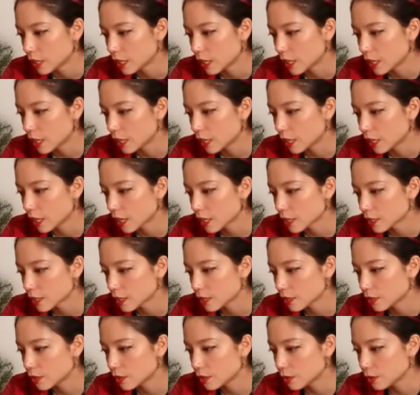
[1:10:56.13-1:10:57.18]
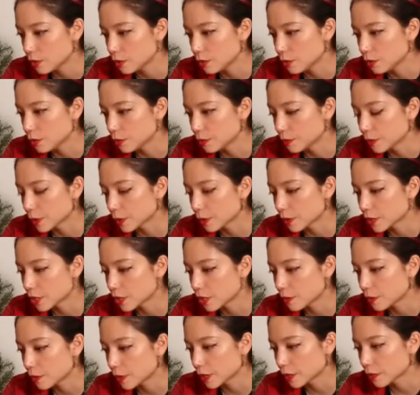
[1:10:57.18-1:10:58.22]
AS Zoom
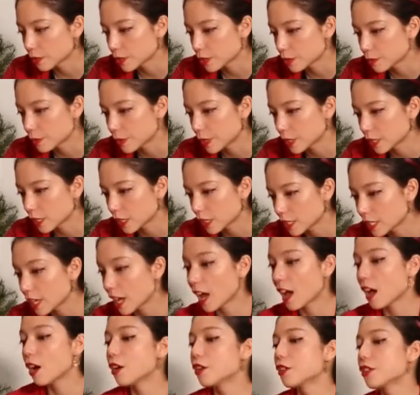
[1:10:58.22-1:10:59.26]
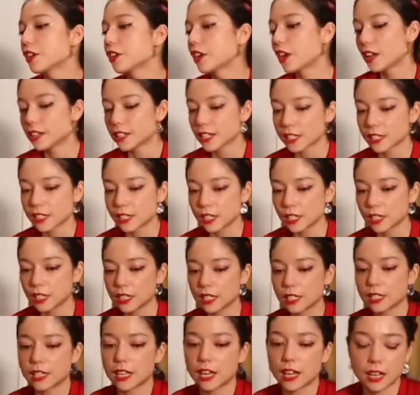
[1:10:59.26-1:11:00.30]
Yeah. Oh, the context here
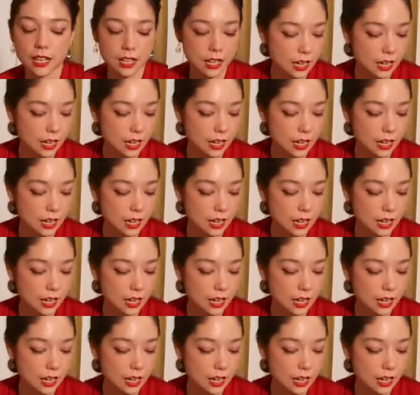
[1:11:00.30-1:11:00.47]
is that